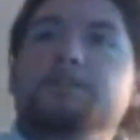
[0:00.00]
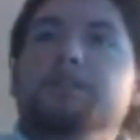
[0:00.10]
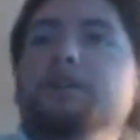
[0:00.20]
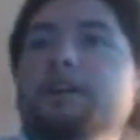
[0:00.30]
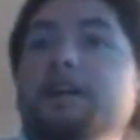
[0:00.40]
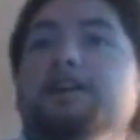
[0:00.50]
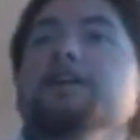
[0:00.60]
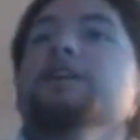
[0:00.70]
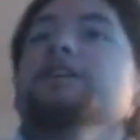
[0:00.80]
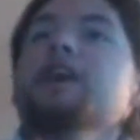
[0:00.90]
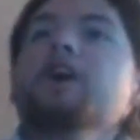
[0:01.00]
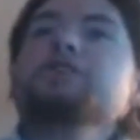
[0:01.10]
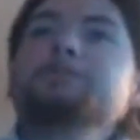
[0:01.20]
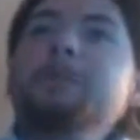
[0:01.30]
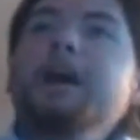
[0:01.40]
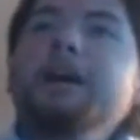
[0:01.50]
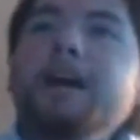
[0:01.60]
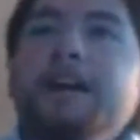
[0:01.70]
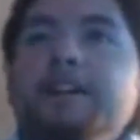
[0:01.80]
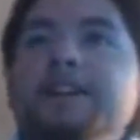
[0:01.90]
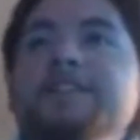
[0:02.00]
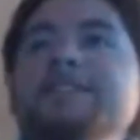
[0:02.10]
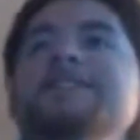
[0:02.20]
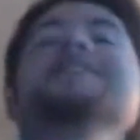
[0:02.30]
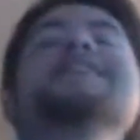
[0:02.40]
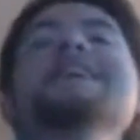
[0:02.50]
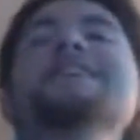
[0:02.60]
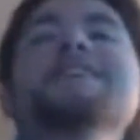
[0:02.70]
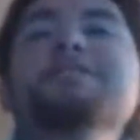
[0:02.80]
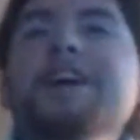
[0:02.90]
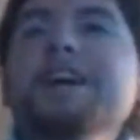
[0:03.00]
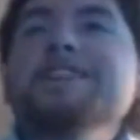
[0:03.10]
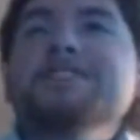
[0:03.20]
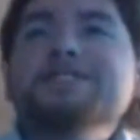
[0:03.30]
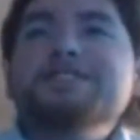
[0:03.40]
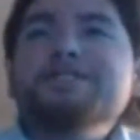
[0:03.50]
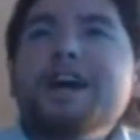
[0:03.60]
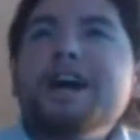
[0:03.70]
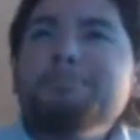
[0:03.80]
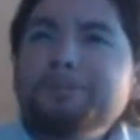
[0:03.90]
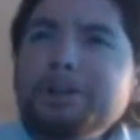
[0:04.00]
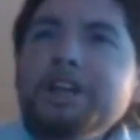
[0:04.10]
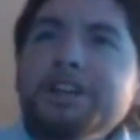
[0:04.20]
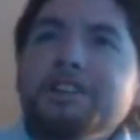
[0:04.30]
Okay, no smart alecks, just hit the red subscribe button.